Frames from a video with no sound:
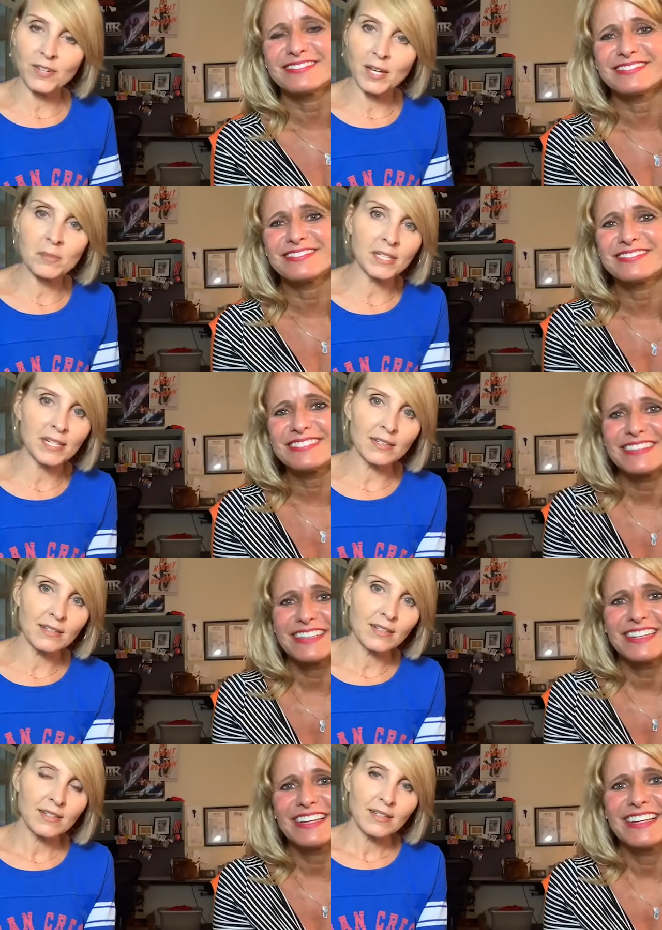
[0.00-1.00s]
Speaker 1: family,
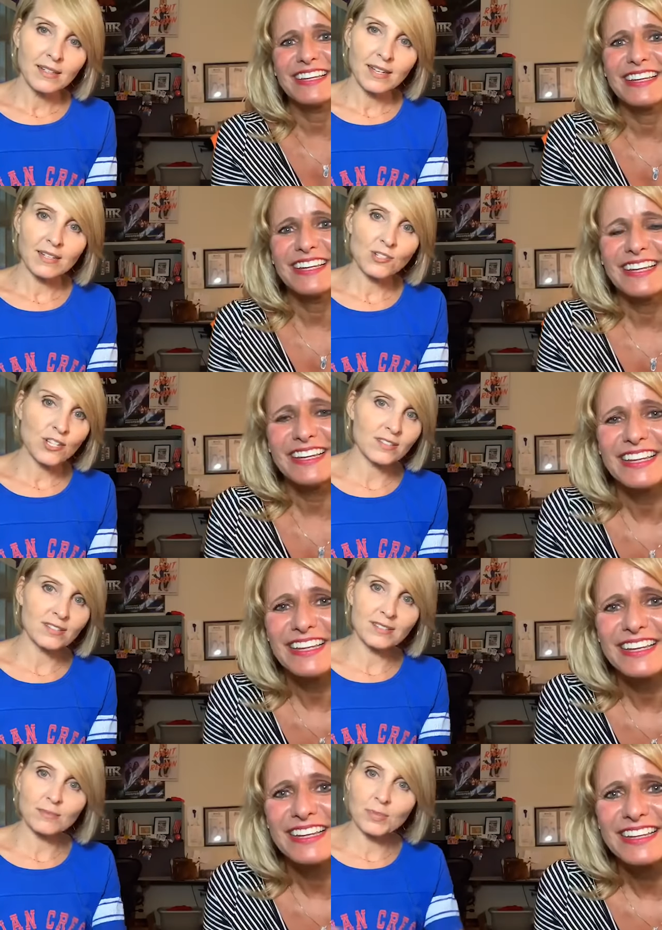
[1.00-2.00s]
and
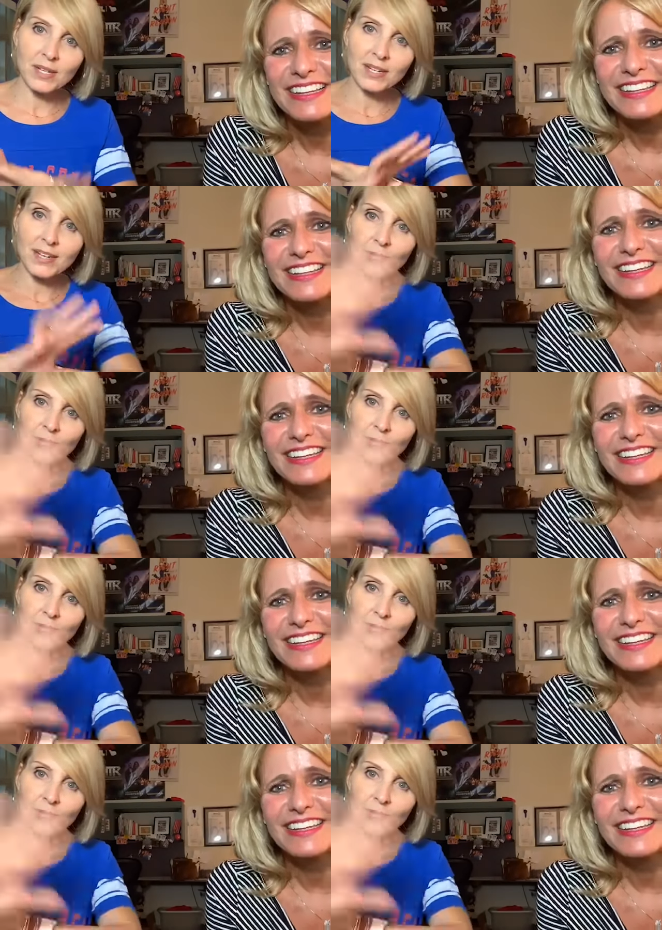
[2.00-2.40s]
just being